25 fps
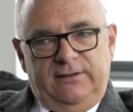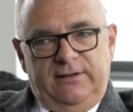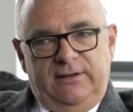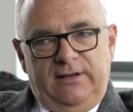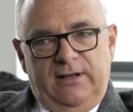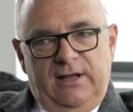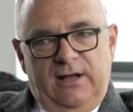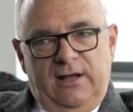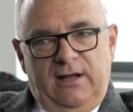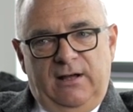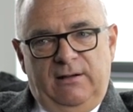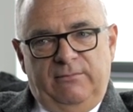
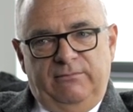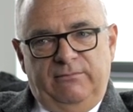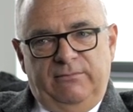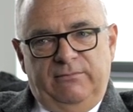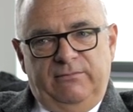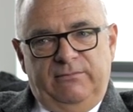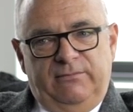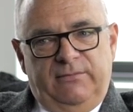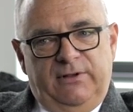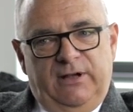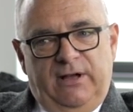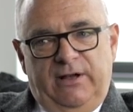Um,
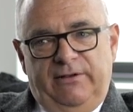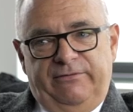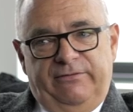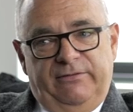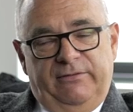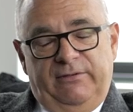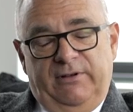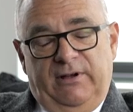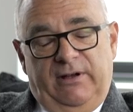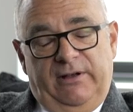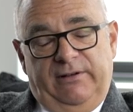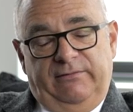
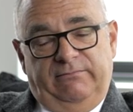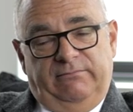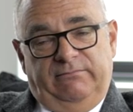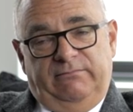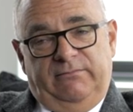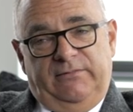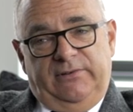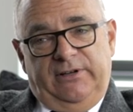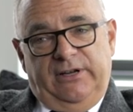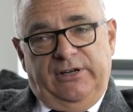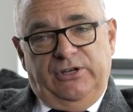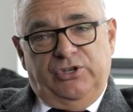I've I
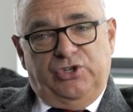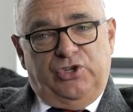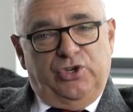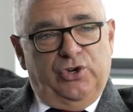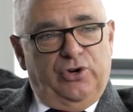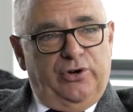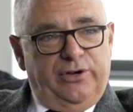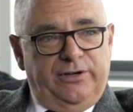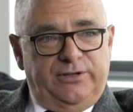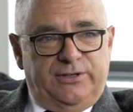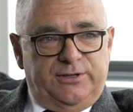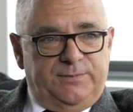
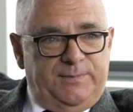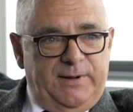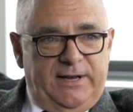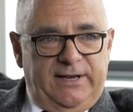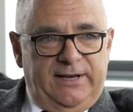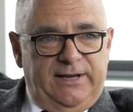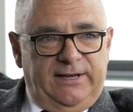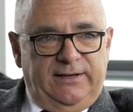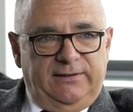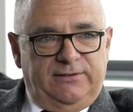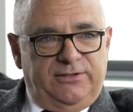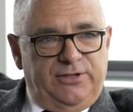enjoyed
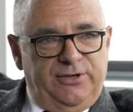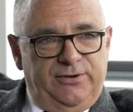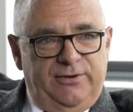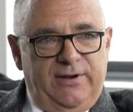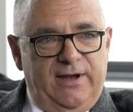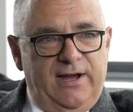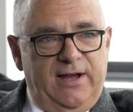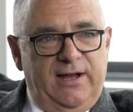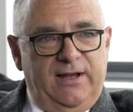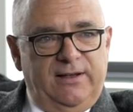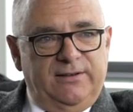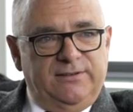spending two
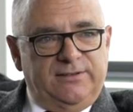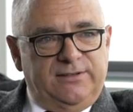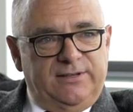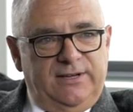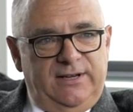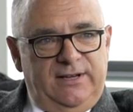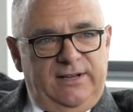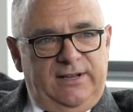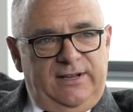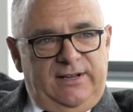hours